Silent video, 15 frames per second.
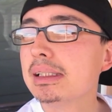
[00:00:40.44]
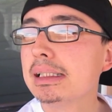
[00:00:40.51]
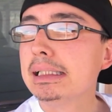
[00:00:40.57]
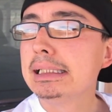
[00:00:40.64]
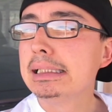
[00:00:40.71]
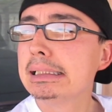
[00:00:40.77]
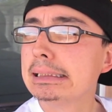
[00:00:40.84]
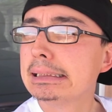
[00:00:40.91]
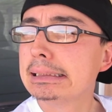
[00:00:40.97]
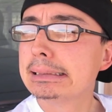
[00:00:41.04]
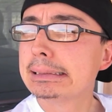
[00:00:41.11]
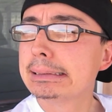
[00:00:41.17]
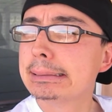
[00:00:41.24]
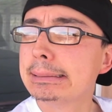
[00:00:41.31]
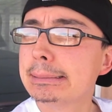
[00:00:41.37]

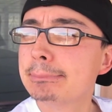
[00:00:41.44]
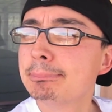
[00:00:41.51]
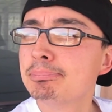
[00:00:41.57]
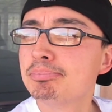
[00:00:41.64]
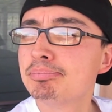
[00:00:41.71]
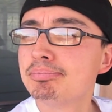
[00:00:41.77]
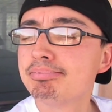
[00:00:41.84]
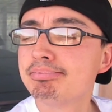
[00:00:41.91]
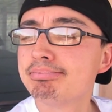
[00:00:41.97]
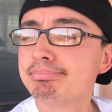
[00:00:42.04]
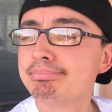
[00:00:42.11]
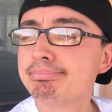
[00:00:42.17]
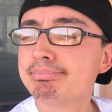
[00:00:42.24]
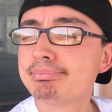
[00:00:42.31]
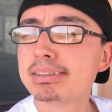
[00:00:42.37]
yeah.
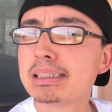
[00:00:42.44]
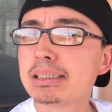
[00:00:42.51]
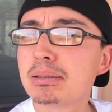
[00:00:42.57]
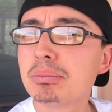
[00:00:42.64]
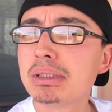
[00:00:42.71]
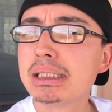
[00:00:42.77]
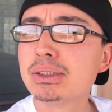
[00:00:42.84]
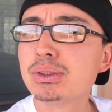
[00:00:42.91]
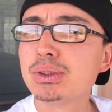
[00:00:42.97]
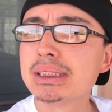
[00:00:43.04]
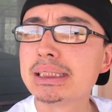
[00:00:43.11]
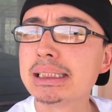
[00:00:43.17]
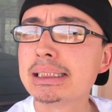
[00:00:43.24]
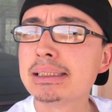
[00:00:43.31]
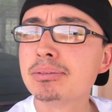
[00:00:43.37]
It's going to be
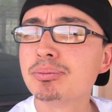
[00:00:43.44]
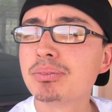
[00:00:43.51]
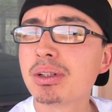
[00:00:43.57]
interesting.